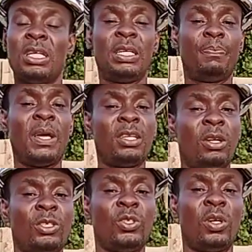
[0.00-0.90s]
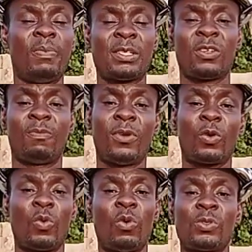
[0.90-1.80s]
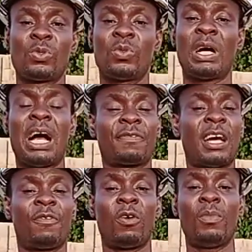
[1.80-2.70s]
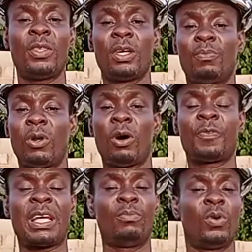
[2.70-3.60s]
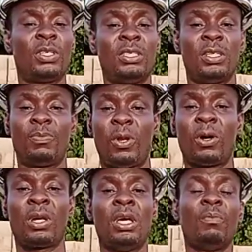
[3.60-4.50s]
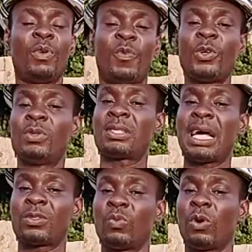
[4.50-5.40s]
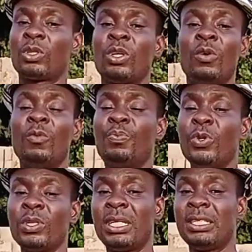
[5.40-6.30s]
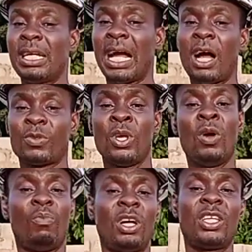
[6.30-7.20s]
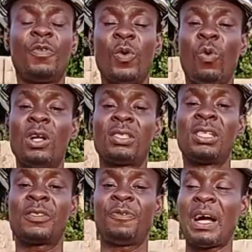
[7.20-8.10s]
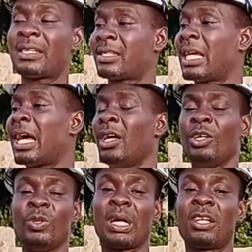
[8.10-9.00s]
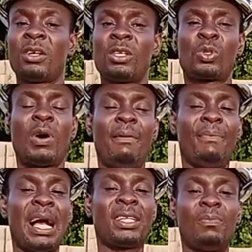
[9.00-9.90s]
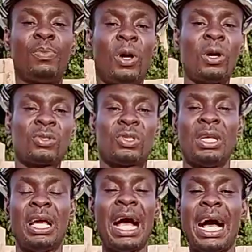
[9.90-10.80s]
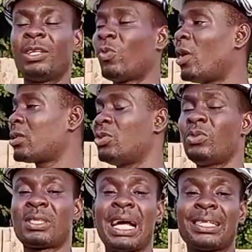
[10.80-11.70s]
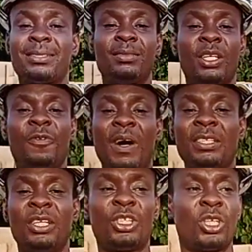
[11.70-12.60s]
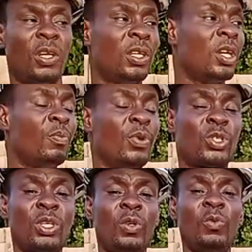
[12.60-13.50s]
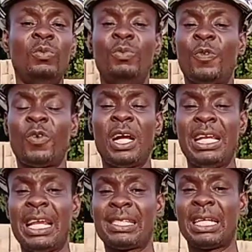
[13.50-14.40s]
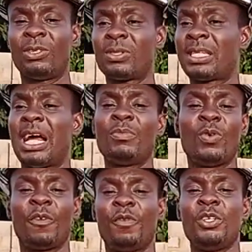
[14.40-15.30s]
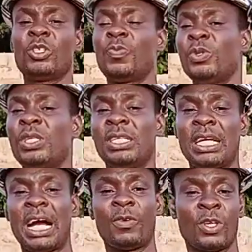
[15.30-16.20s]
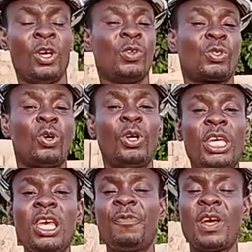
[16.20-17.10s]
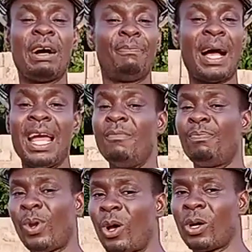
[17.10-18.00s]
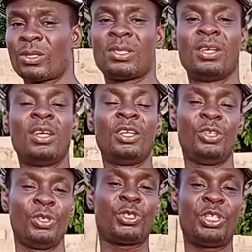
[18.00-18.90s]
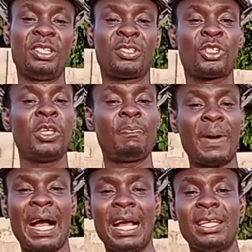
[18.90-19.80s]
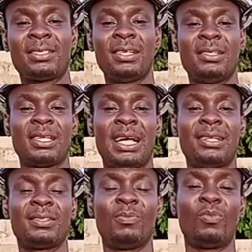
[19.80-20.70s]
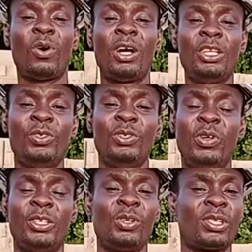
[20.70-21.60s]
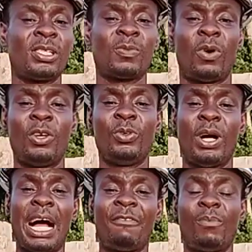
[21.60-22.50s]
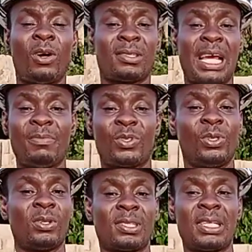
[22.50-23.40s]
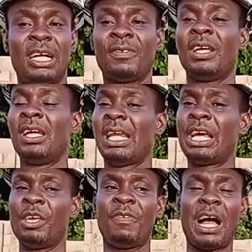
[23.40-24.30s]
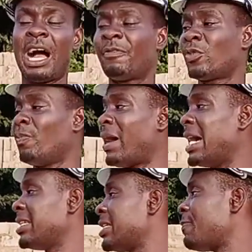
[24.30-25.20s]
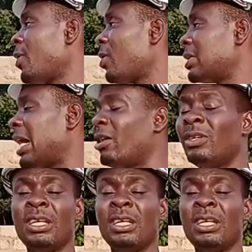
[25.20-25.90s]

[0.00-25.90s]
depending on the numbers of block we want to do. After forming the block, after molding the block, before you start what building the house. But if you want it faster, you can just go and buy the blocks and what you start the foundation before in less than no time you are finished building the house. So if you are buying blocks, it is cheaper. It is more. It reduces more. You have more time to yourself. Like if I have to buy this block now,